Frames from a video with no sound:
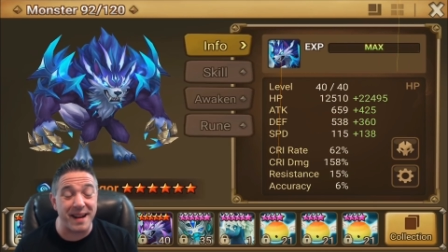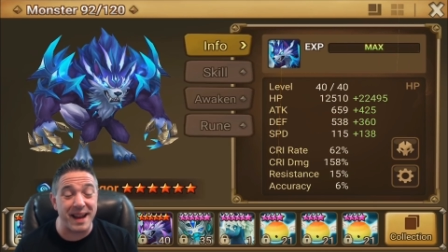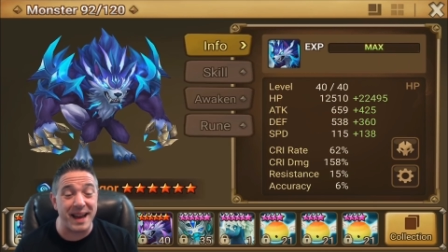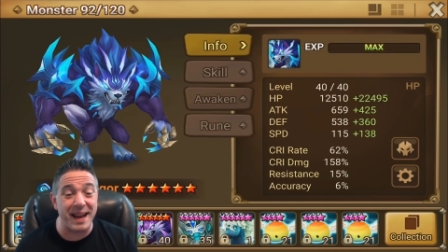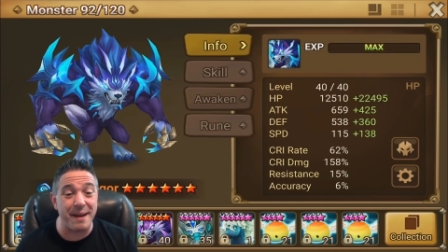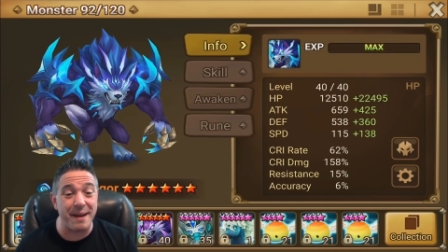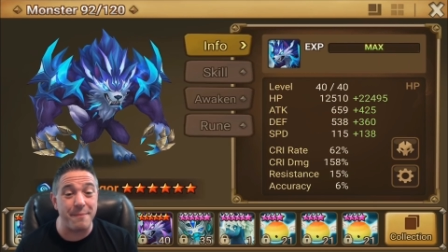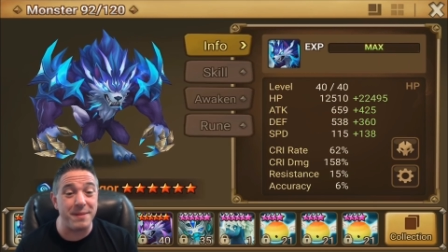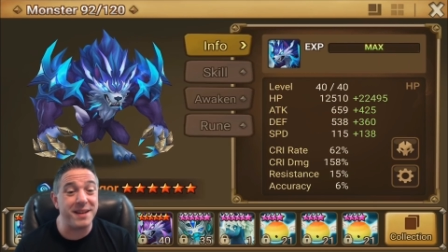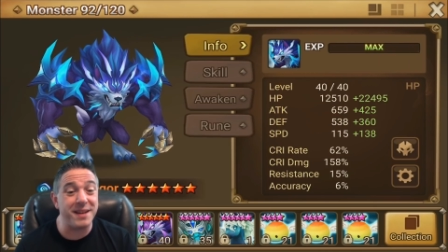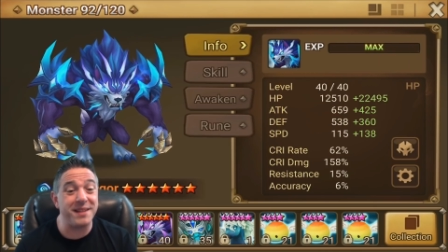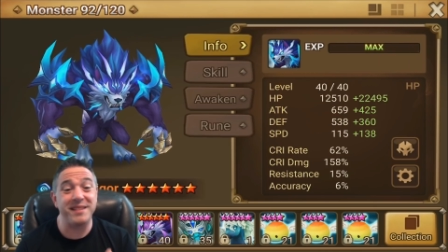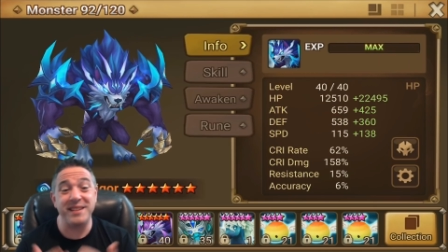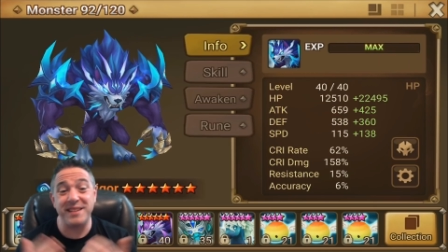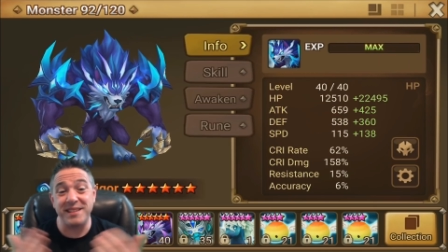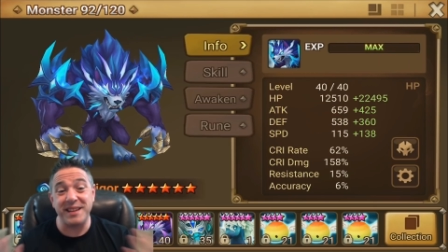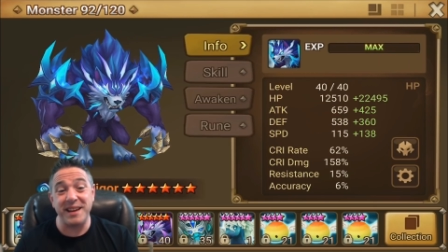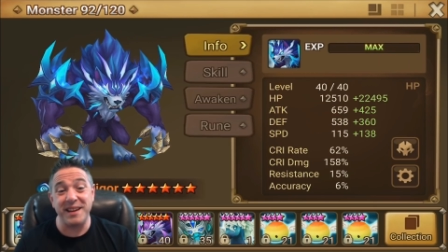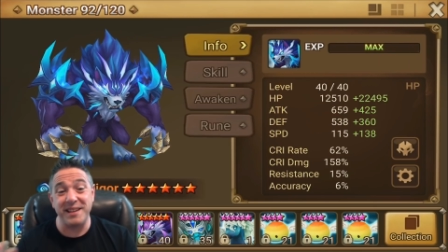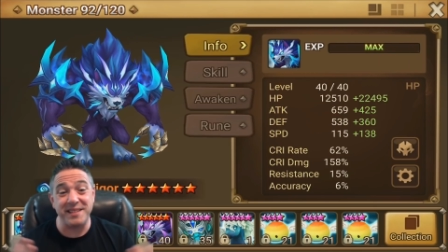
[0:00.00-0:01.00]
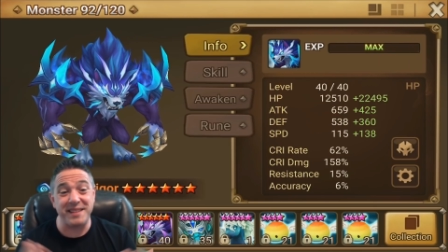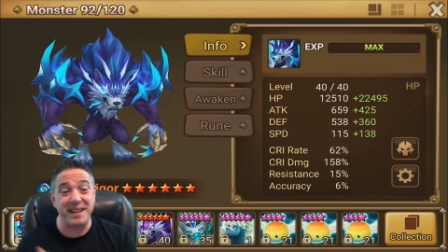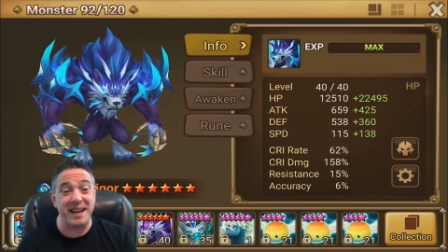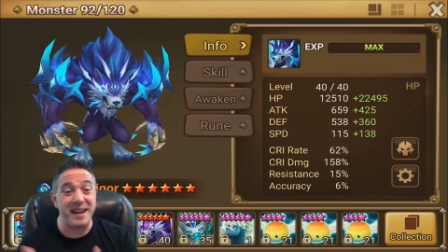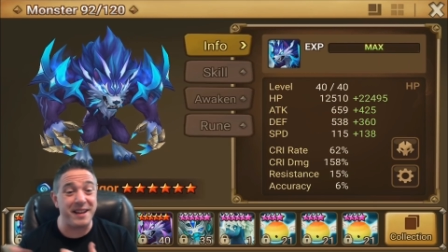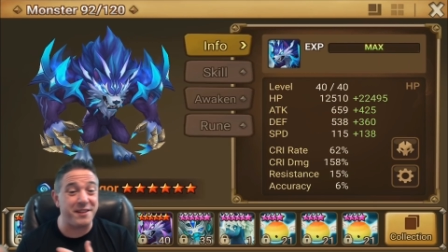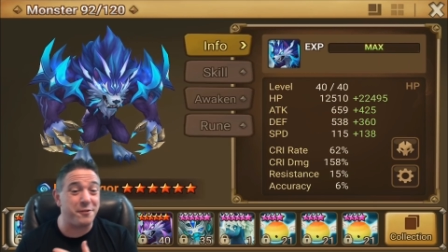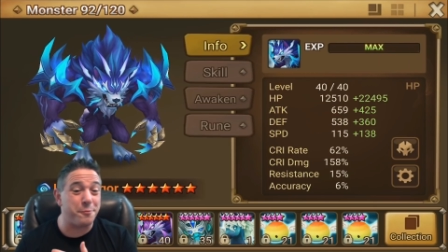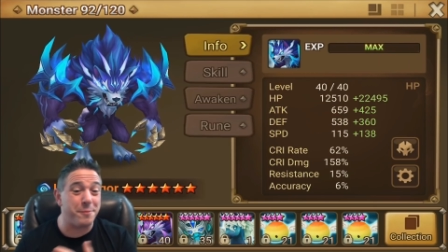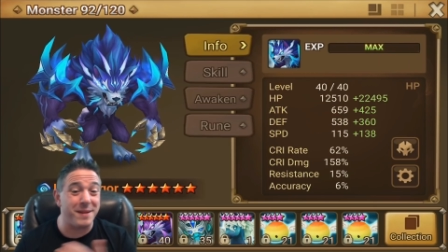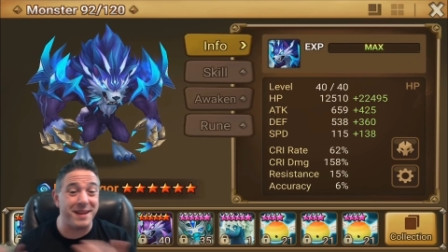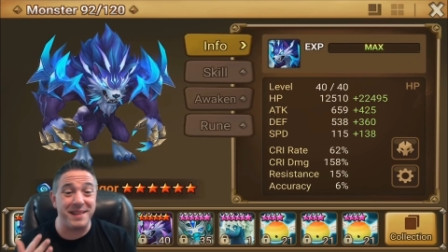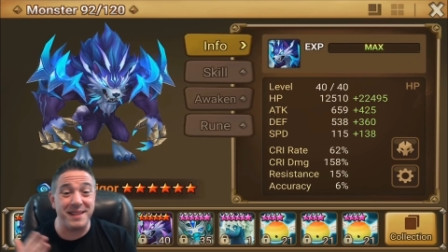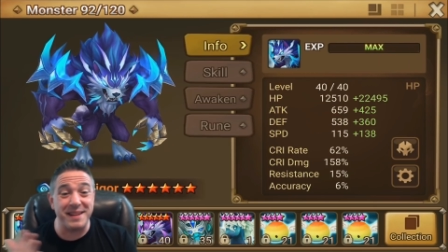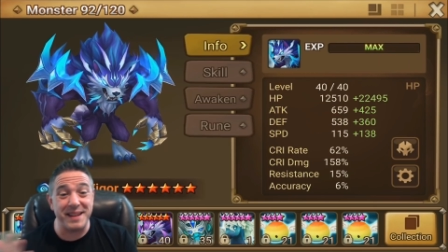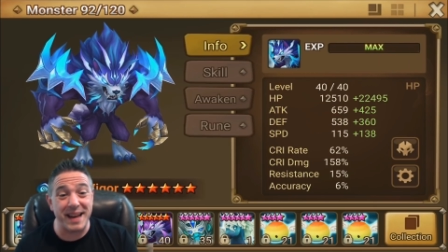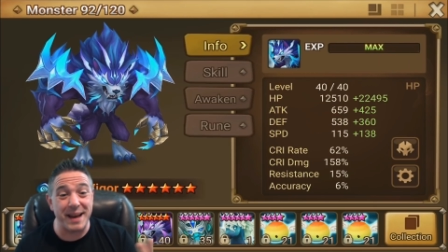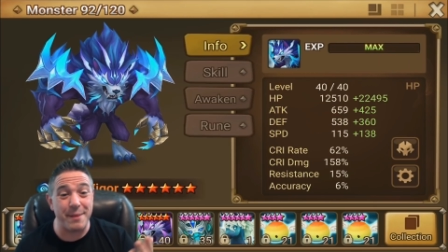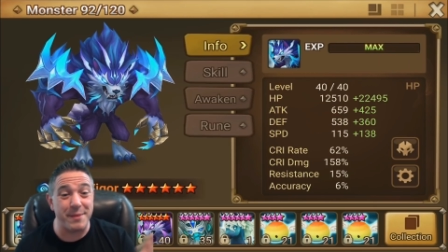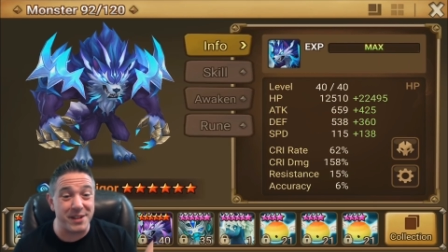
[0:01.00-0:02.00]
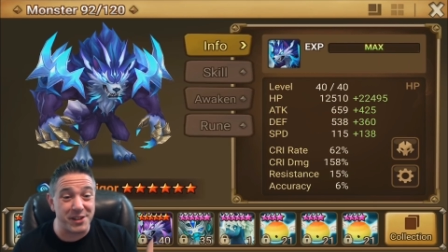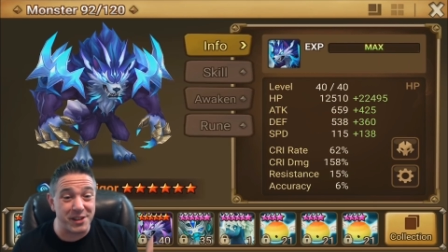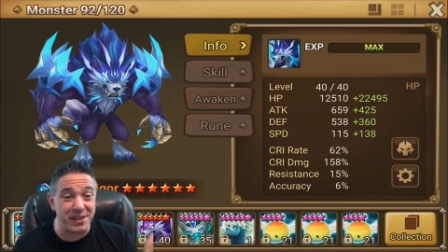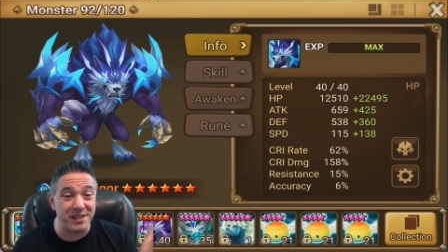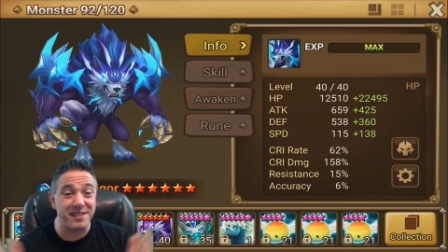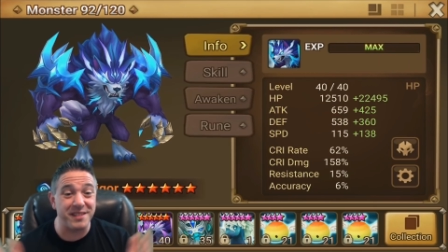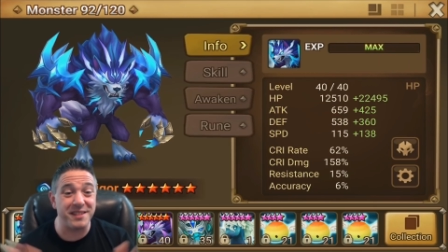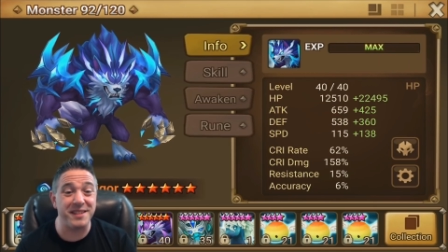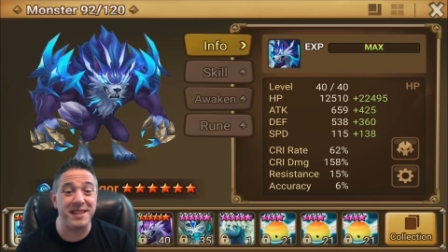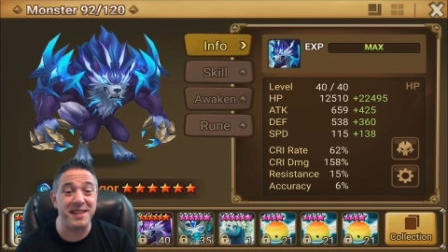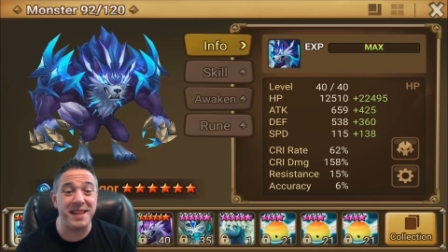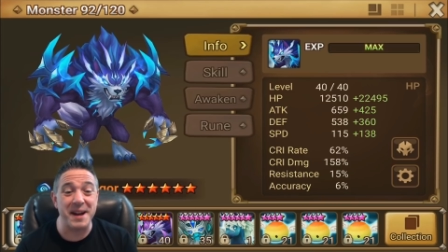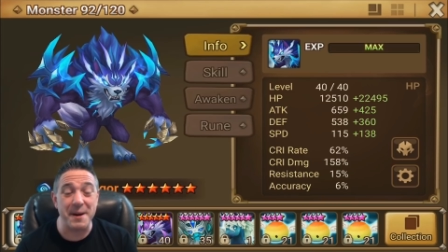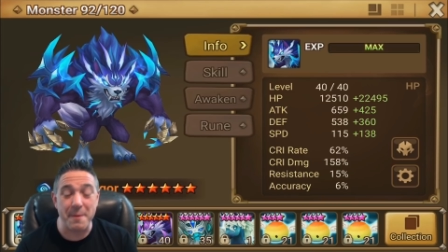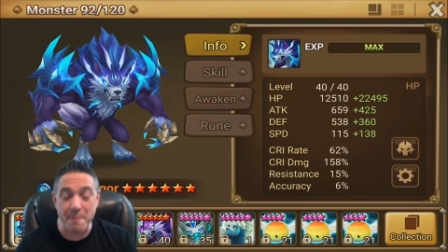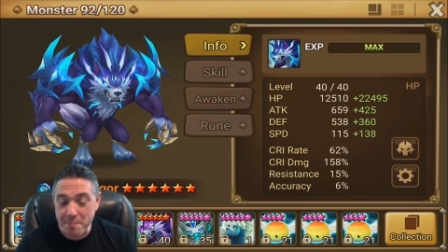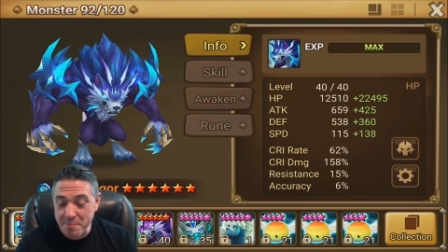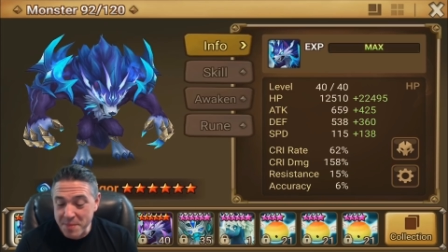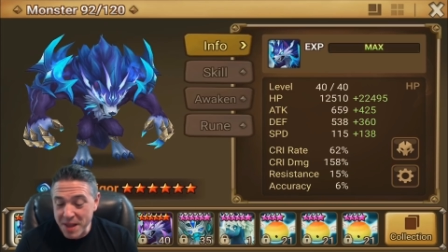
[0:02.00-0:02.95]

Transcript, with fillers: and because he scales to HP, the damage is there.